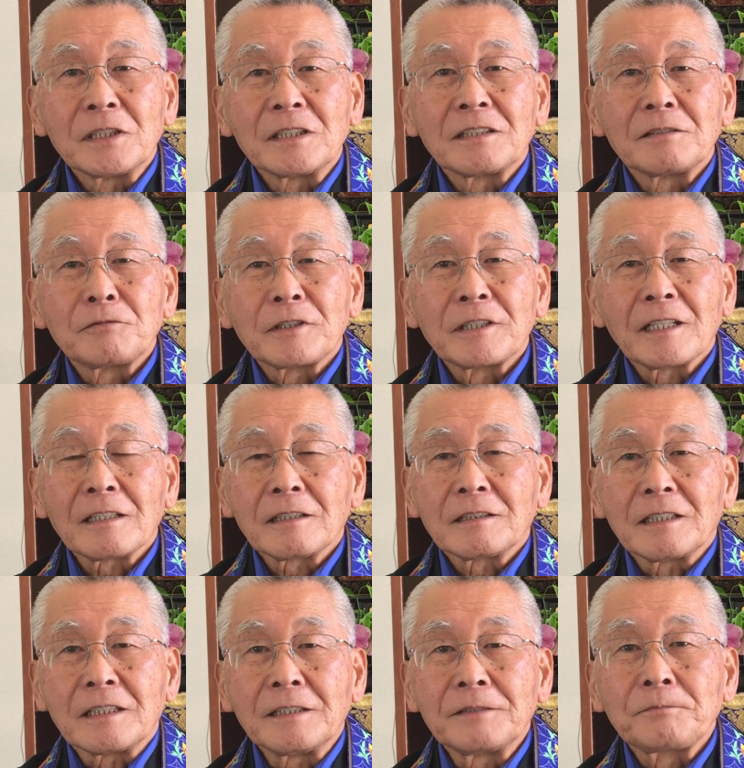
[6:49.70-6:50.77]
But in
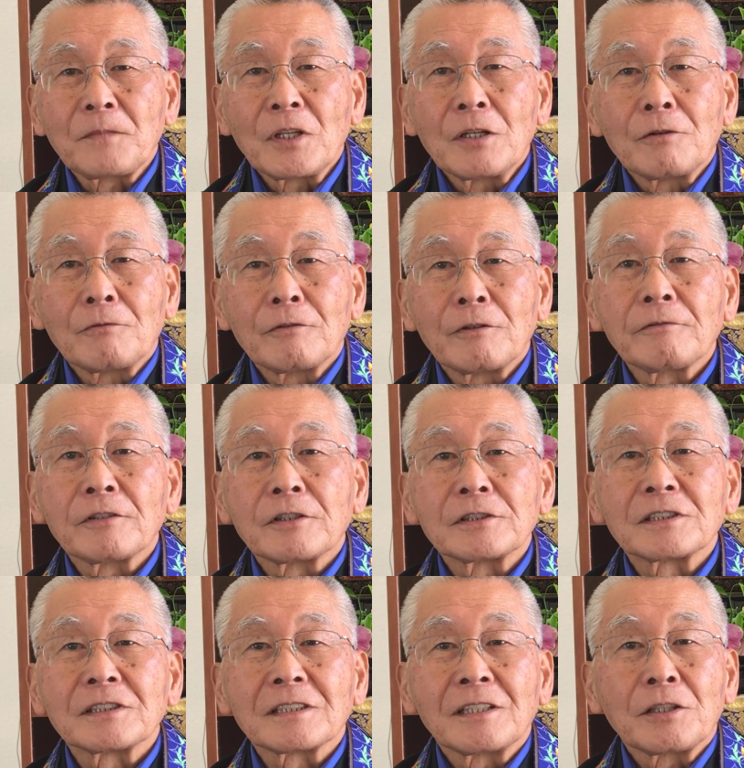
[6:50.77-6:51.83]
reality,
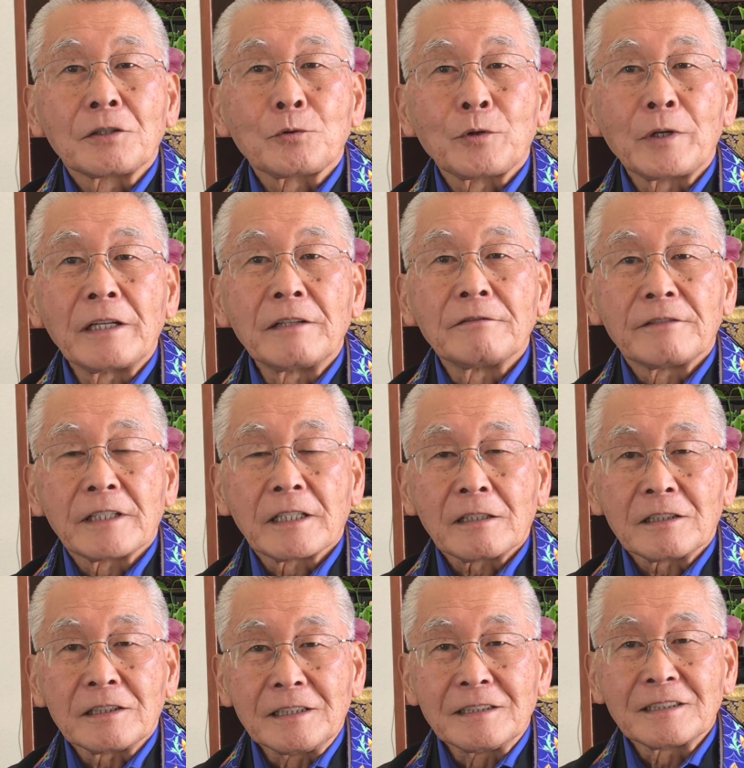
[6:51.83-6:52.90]
rivers create
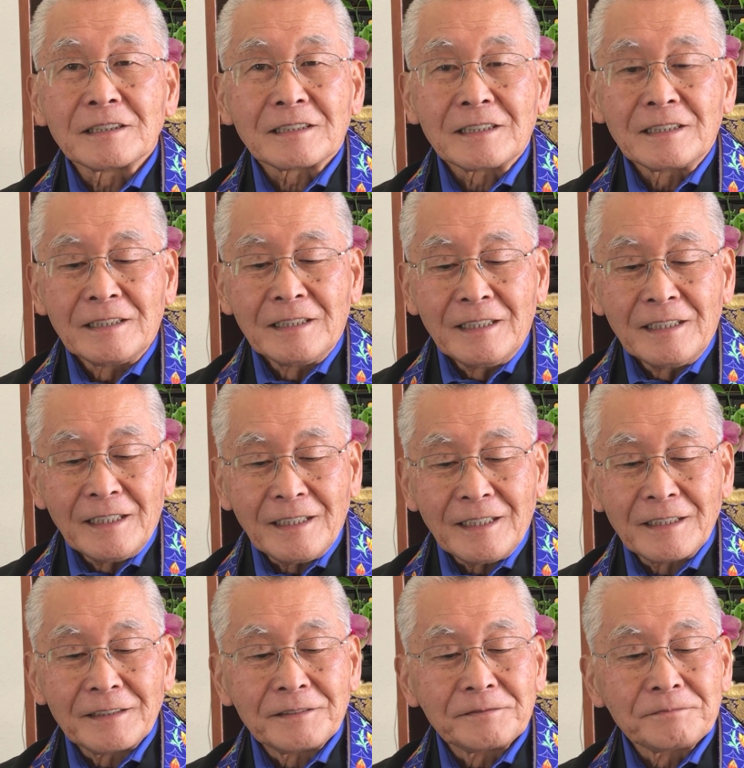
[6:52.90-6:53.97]
valleys
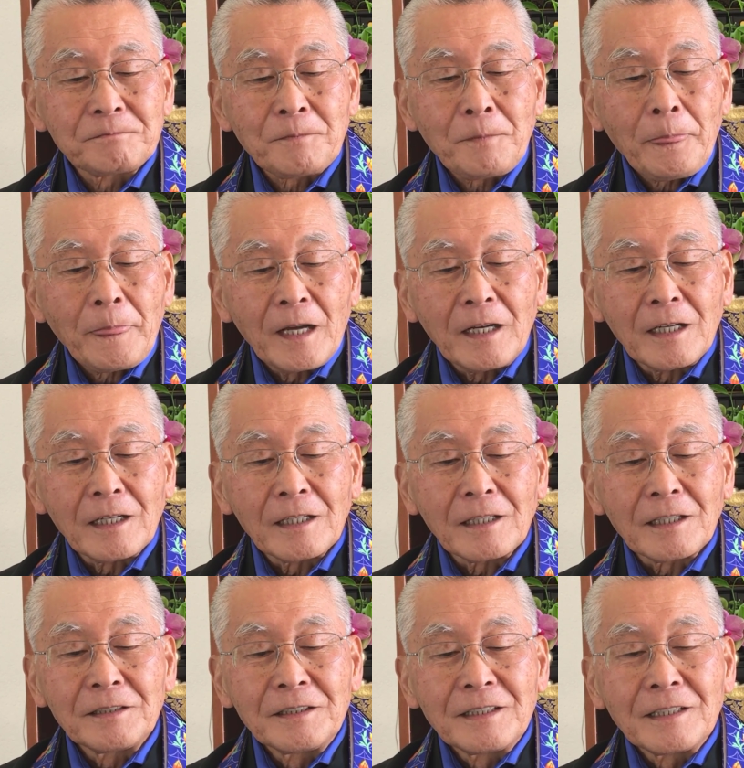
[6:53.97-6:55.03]
and
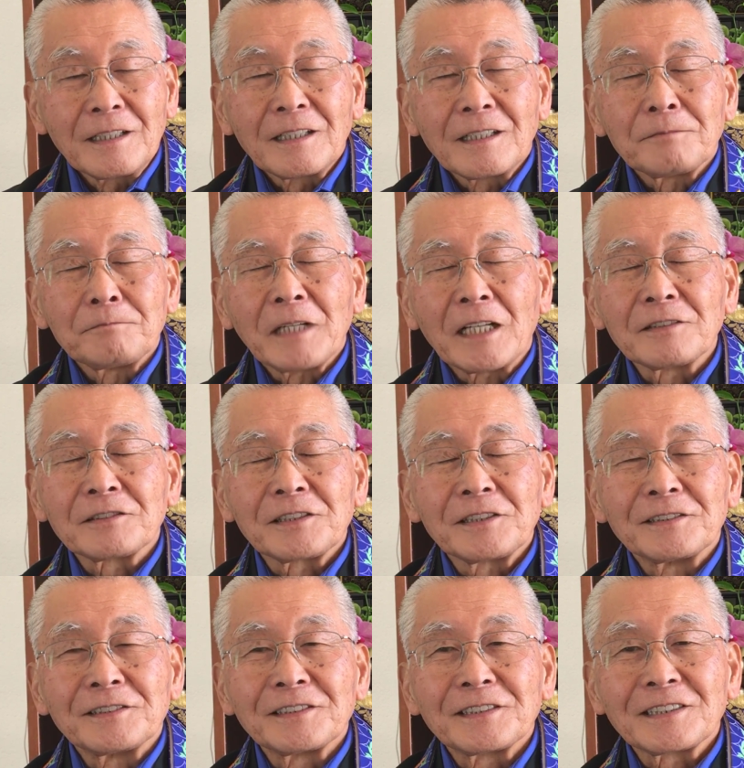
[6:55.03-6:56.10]
uh,
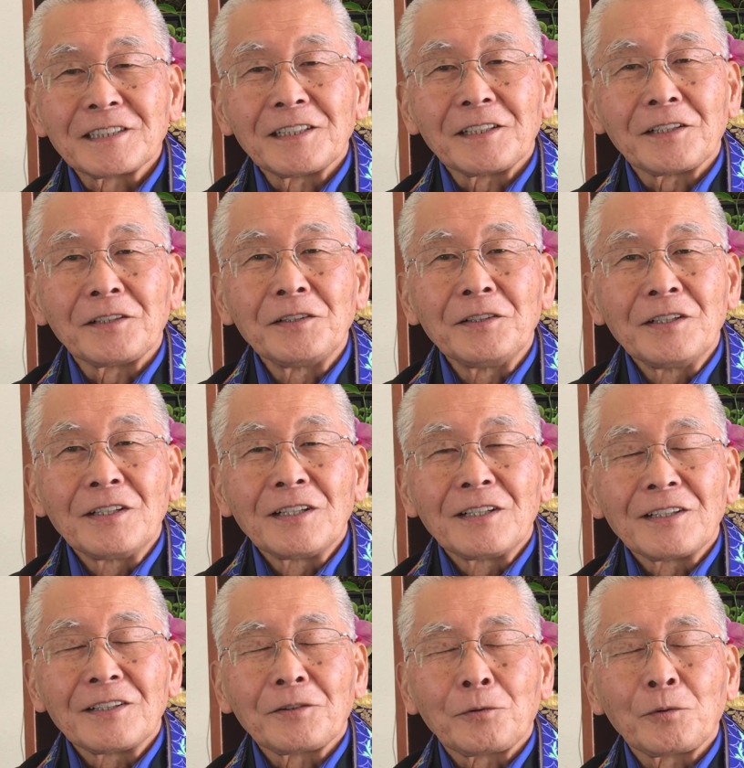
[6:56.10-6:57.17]
mountains. Uh,
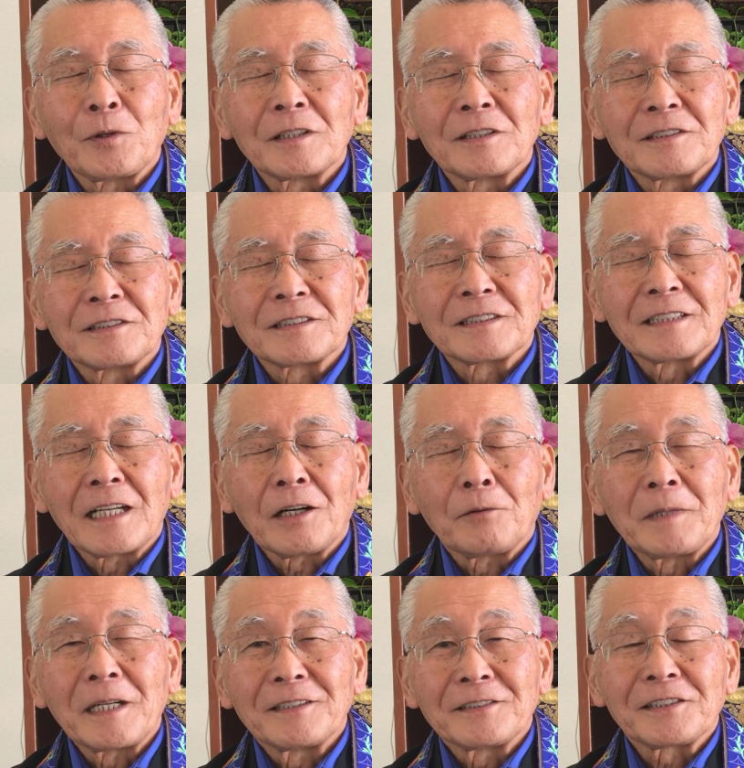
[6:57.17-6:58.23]
what is now
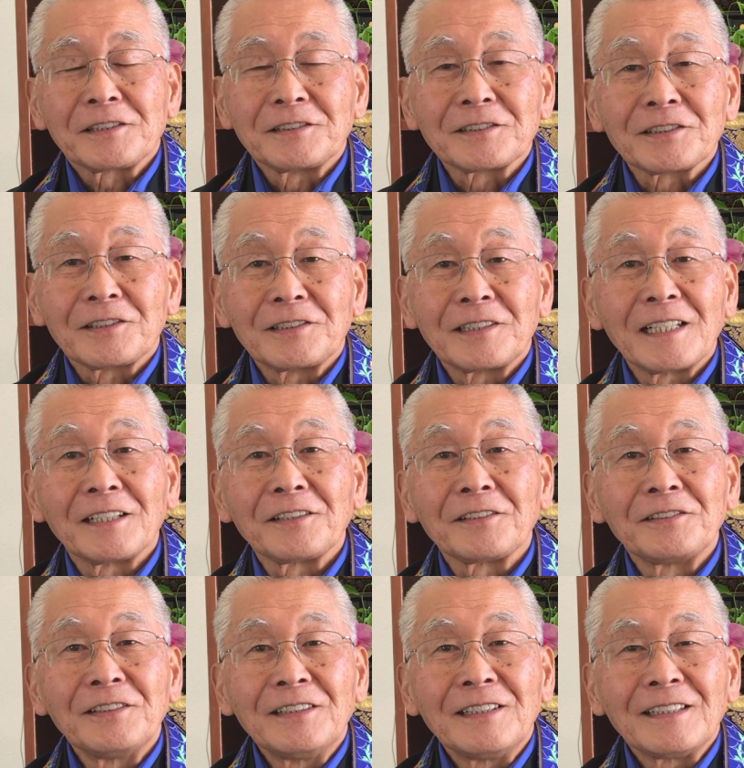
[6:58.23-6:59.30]
mountains are
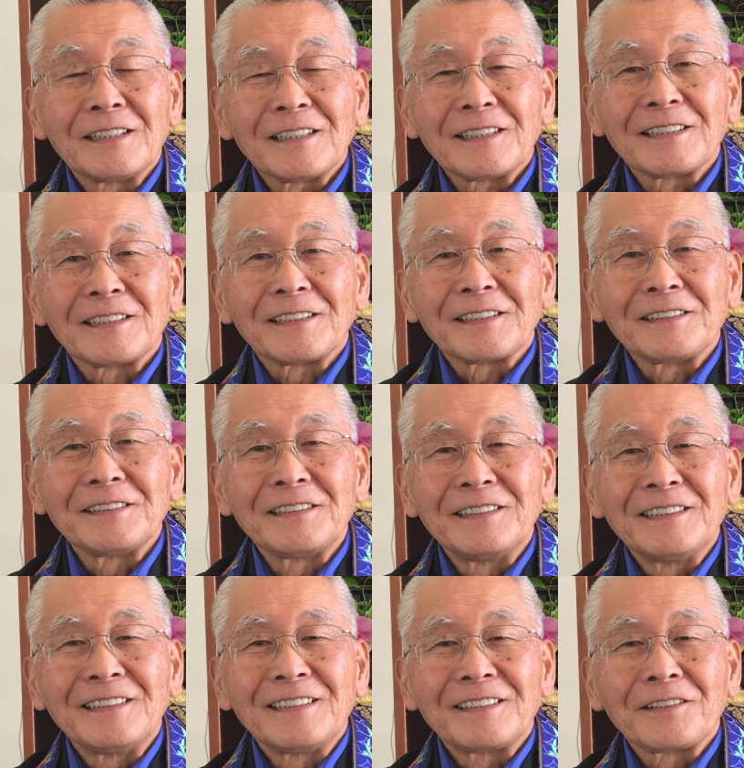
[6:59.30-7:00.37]
now
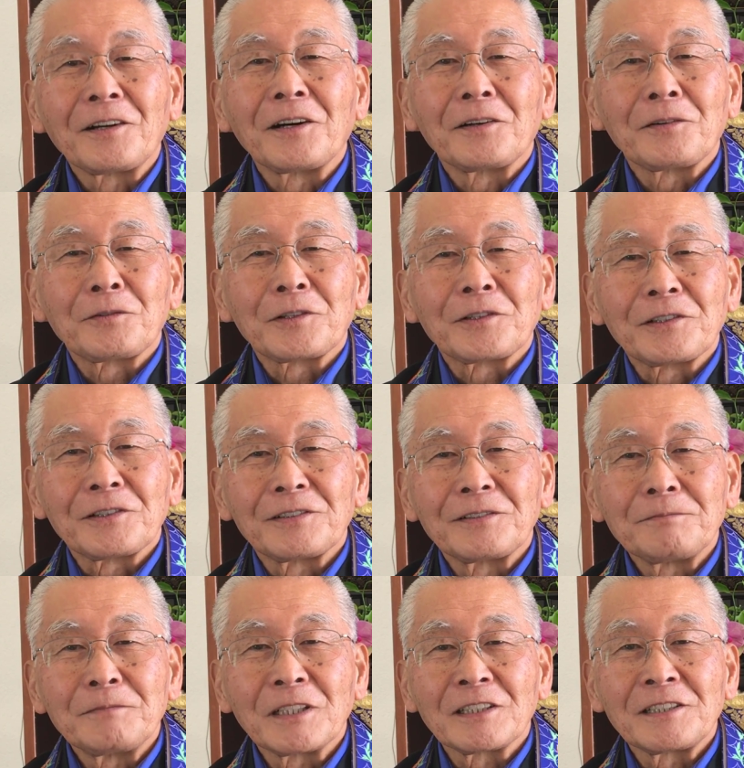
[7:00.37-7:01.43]
uh, uh,
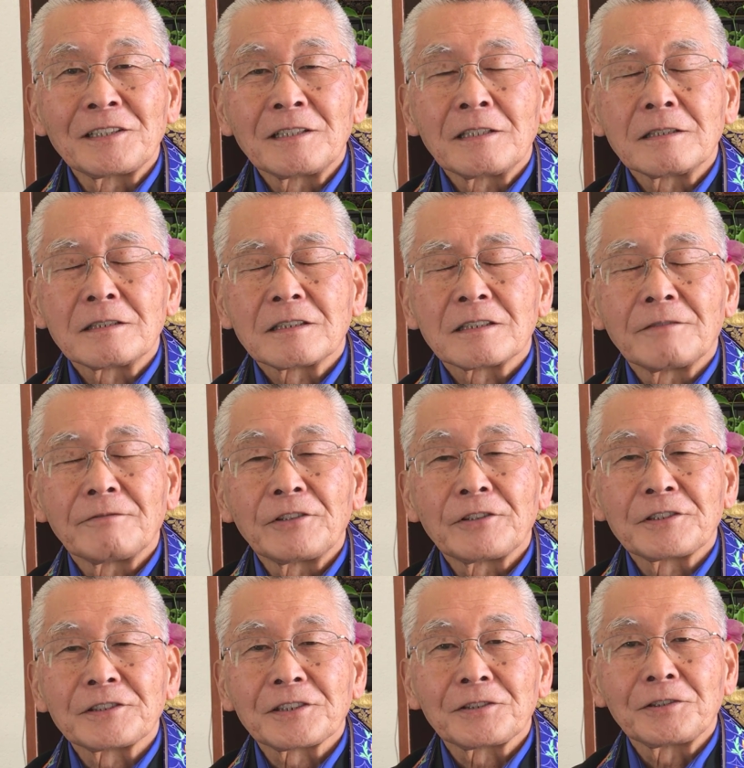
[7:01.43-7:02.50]
were millions of
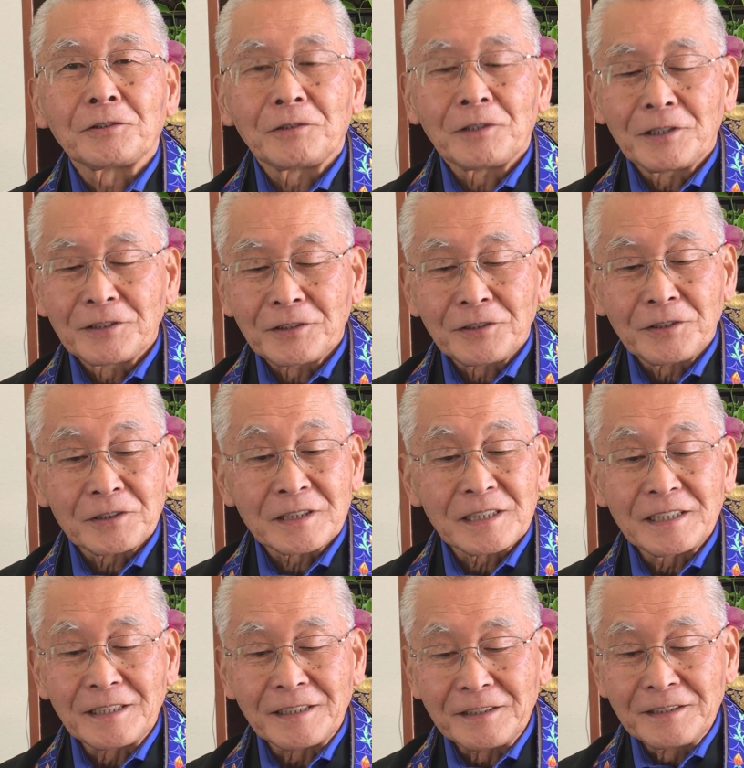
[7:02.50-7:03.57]
years ago under the
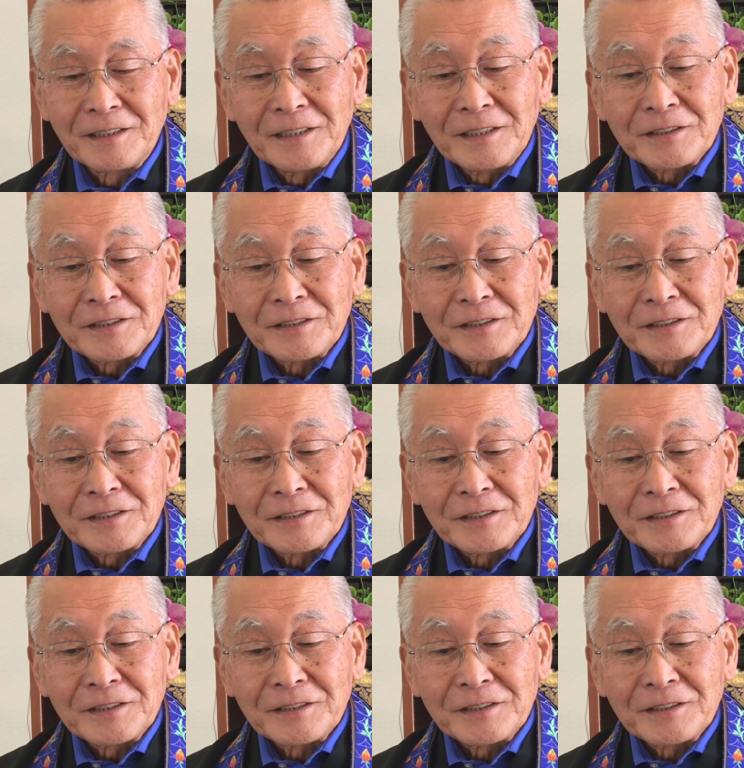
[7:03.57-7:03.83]
sea.